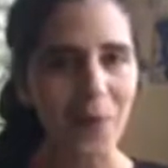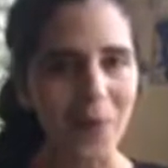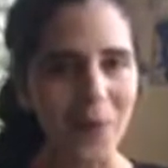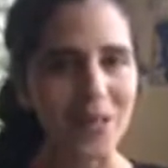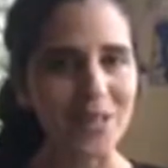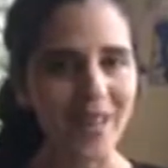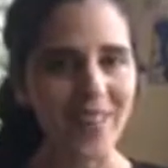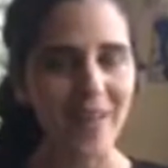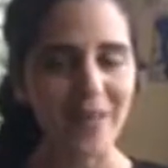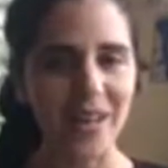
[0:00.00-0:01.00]
You might want to check out
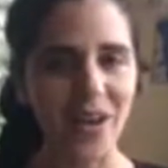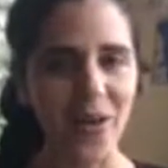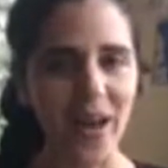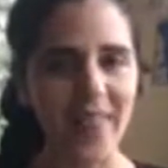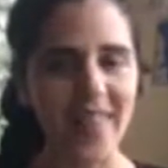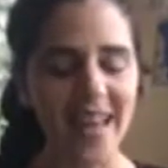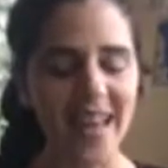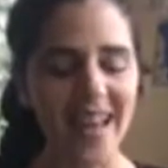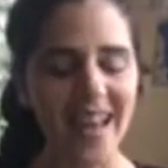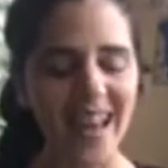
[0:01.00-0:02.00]
that video. And
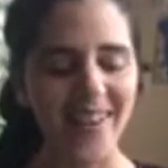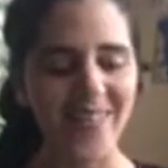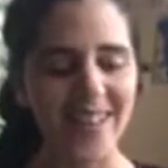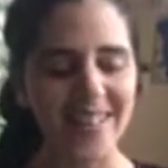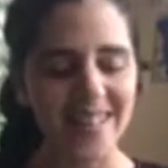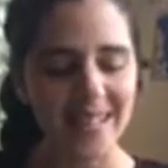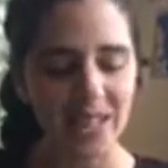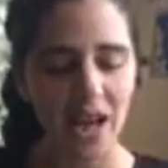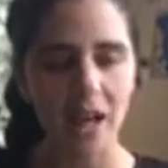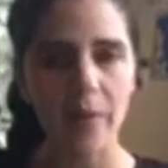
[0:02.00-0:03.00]
then I was going to
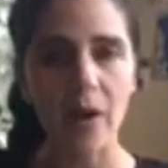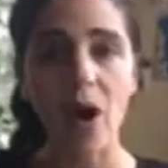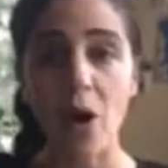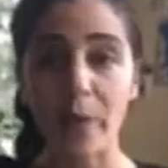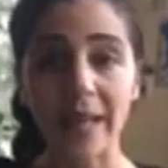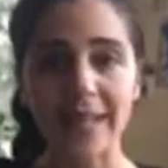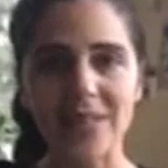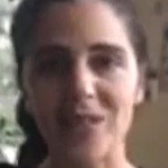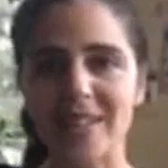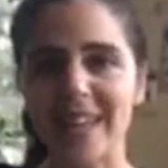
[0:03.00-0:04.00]
talk about all
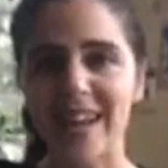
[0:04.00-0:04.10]
planets direct.